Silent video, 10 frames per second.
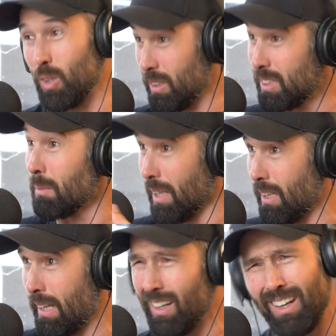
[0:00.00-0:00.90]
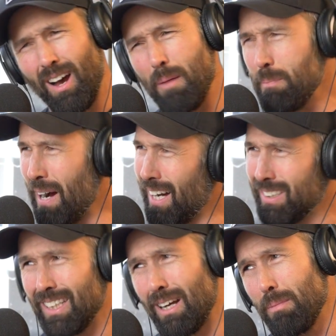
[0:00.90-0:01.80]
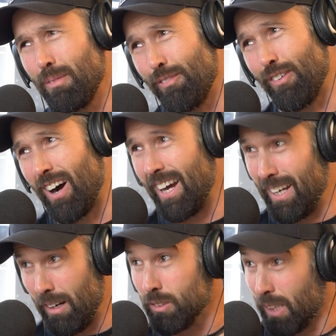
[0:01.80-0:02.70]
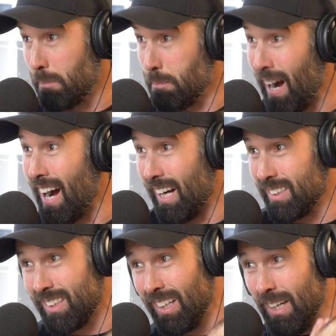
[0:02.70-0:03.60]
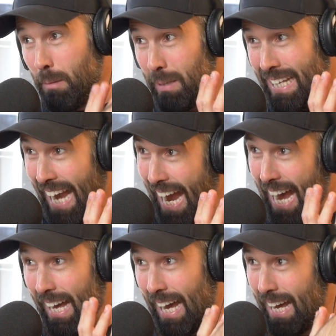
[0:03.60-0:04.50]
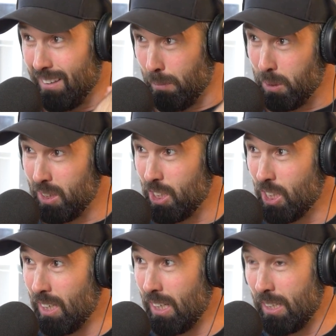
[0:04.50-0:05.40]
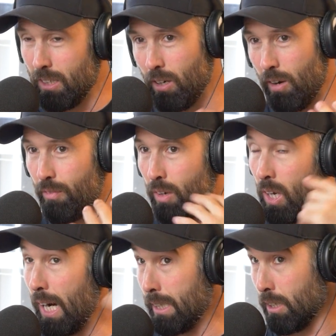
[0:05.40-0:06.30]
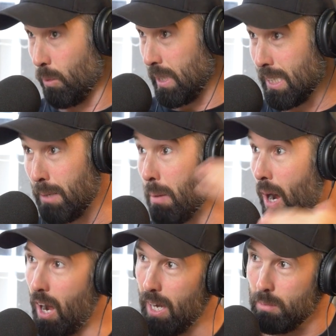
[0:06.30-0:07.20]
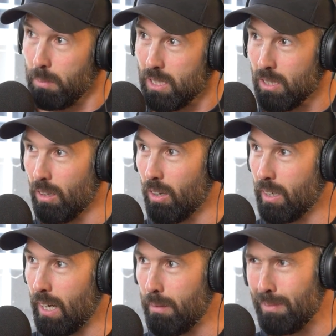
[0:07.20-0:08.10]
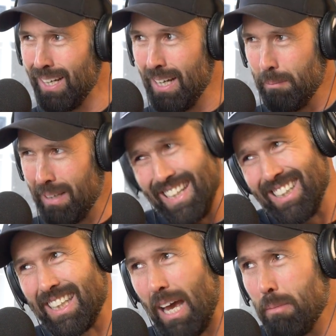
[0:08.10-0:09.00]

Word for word: Similar, like I'm passing, I'll be fine. And I was like, passed, but he ha- had the position, and I don't know if I don't know what he did behind me to lock it up. But then he just came on.